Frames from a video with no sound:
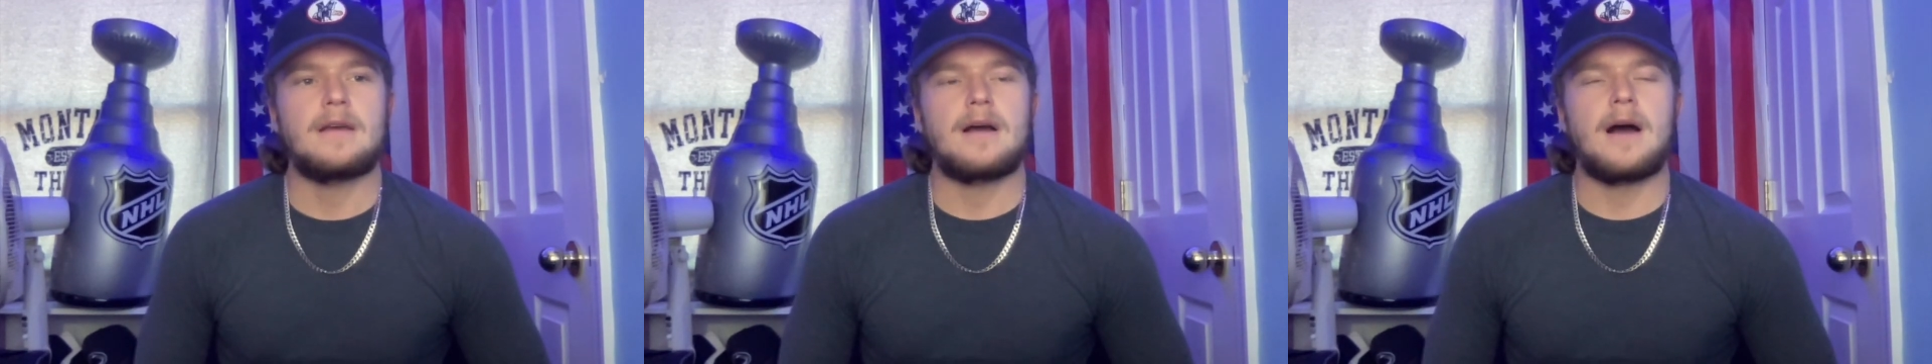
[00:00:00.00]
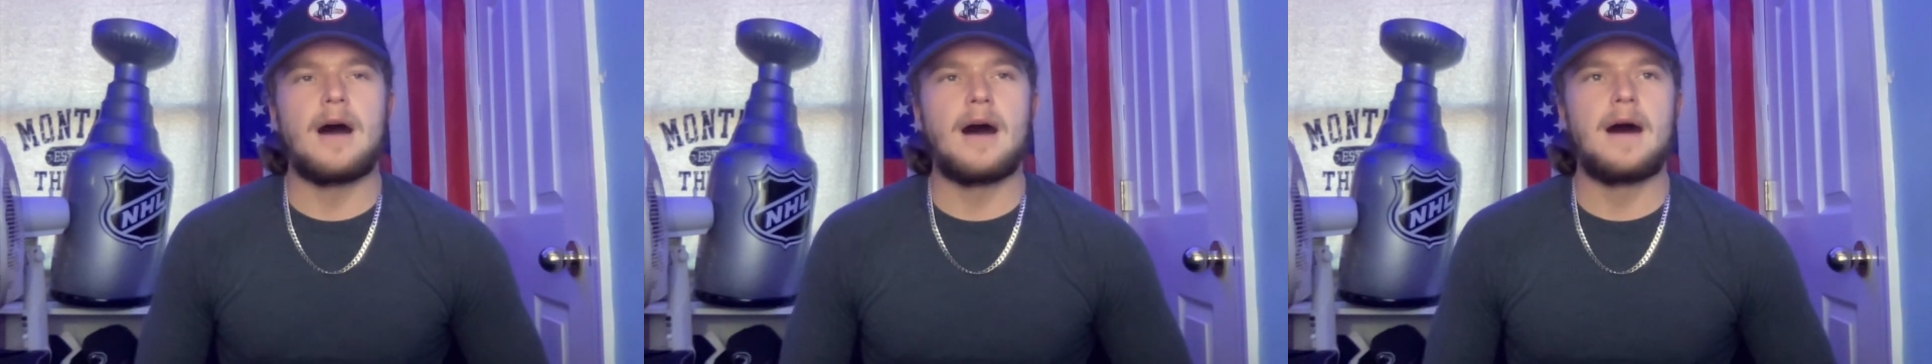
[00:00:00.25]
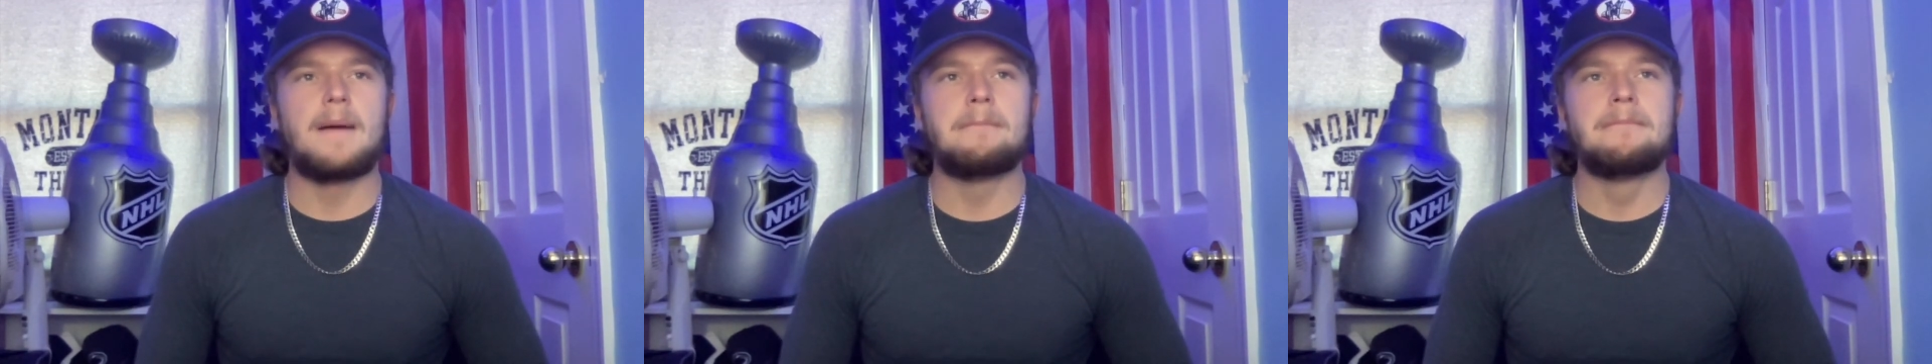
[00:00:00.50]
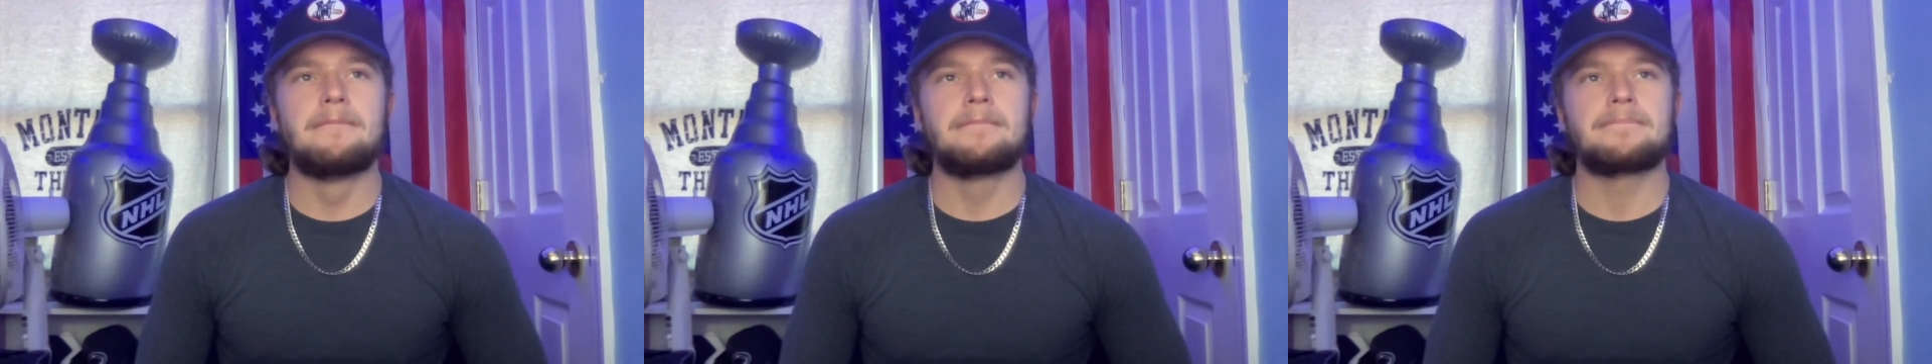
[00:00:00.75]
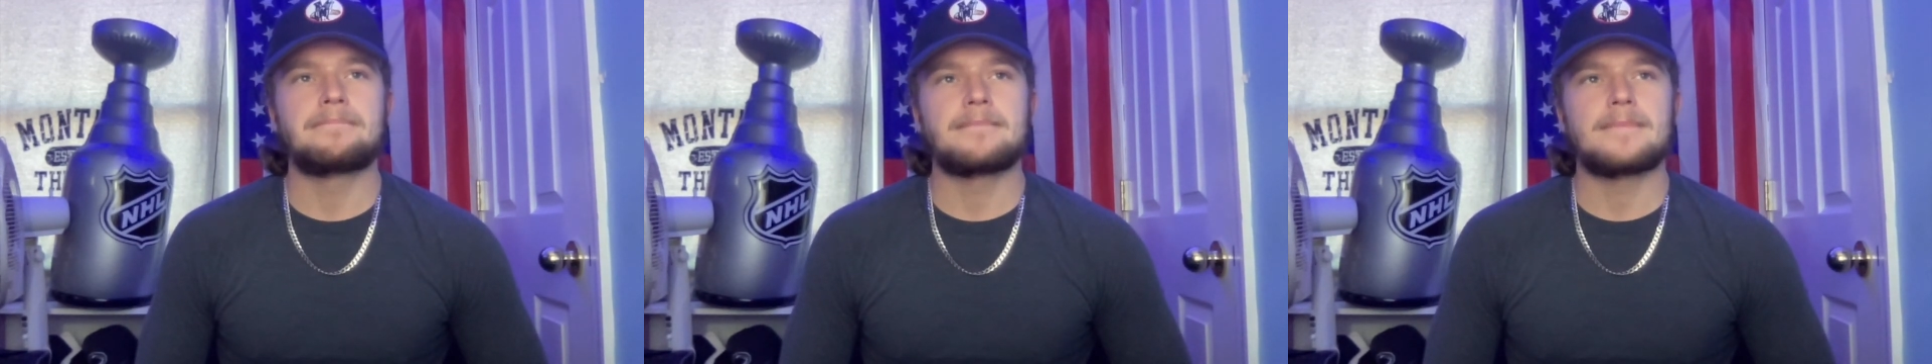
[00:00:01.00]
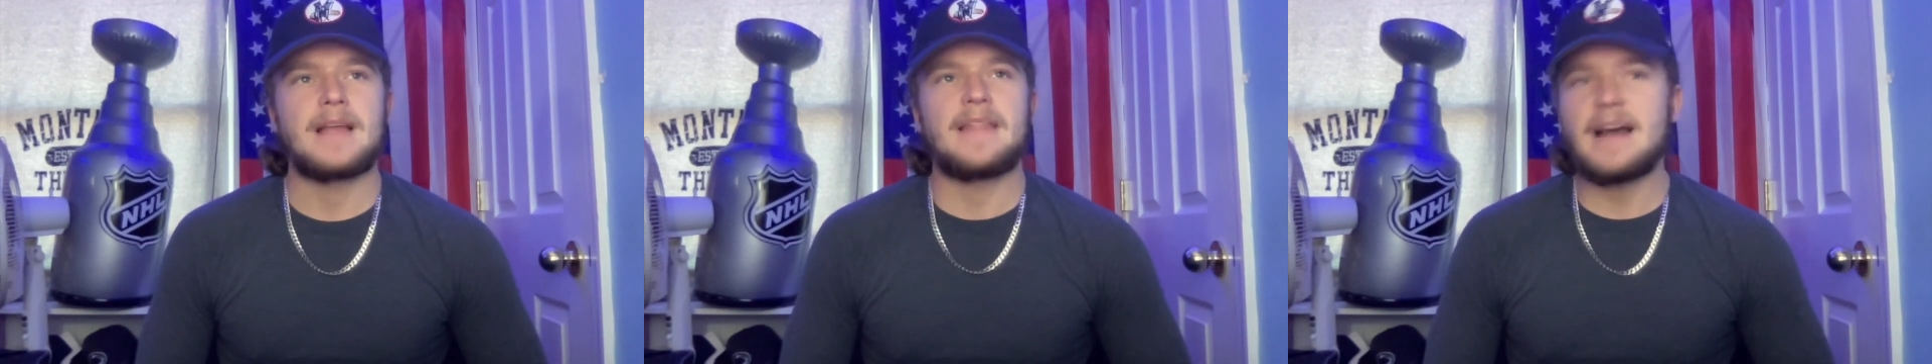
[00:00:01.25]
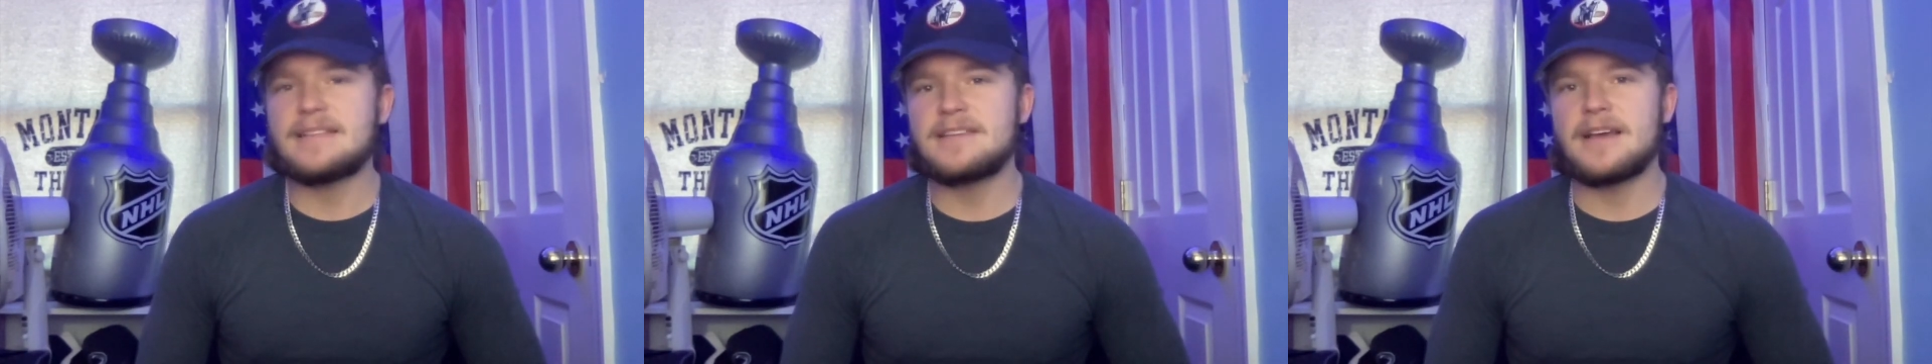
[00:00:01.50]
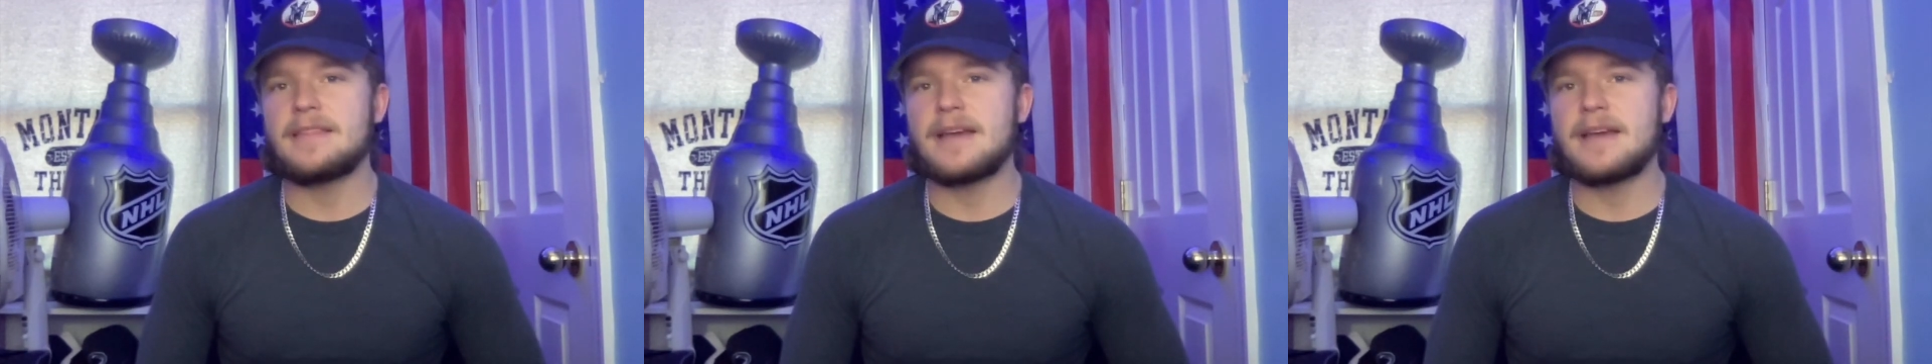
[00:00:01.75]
And that's it.